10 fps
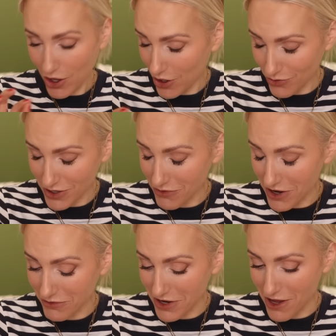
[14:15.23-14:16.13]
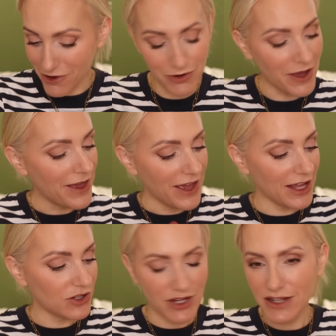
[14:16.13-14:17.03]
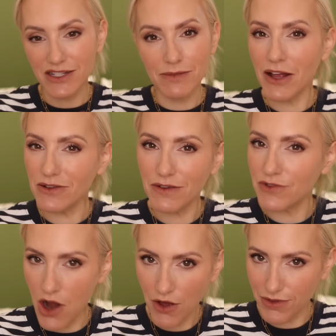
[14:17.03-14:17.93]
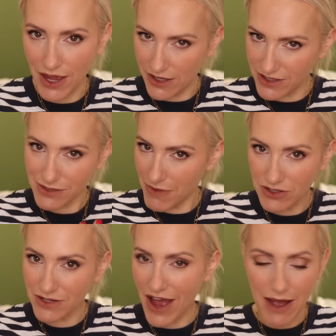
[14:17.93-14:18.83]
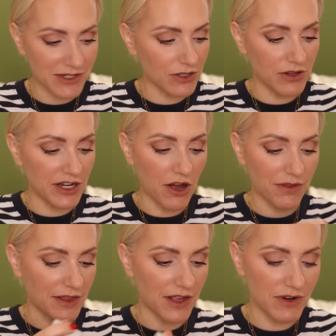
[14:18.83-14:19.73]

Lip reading: Oh, no, no, no. It smells of nothing. It smells of absolutely nothing.